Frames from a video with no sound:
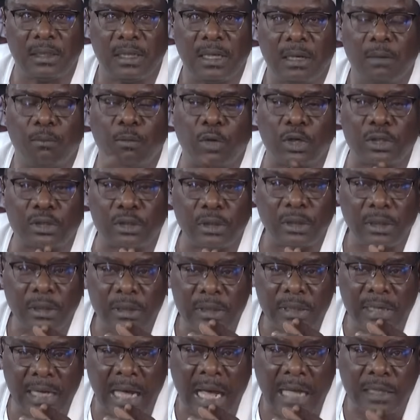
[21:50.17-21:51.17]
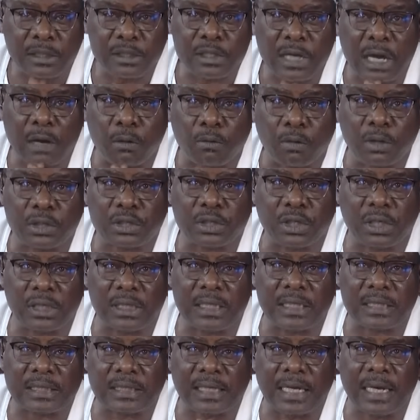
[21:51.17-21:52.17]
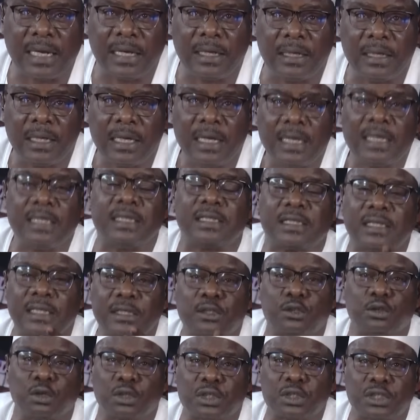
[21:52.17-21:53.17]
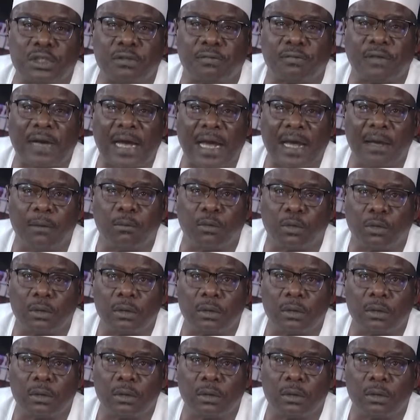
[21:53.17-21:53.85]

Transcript: But that your question is saying, is it justifiable?